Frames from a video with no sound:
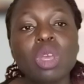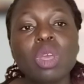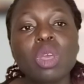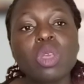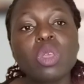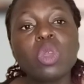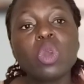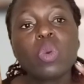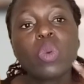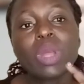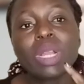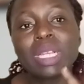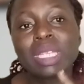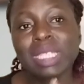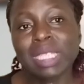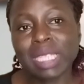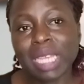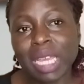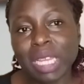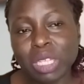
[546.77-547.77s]
you will
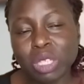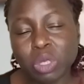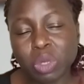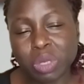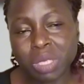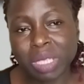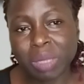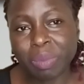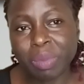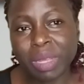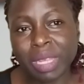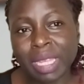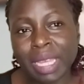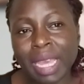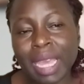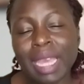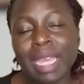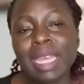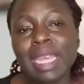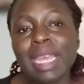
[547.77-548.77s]
send to
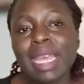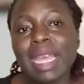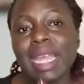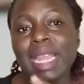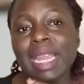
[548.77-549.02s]
CBK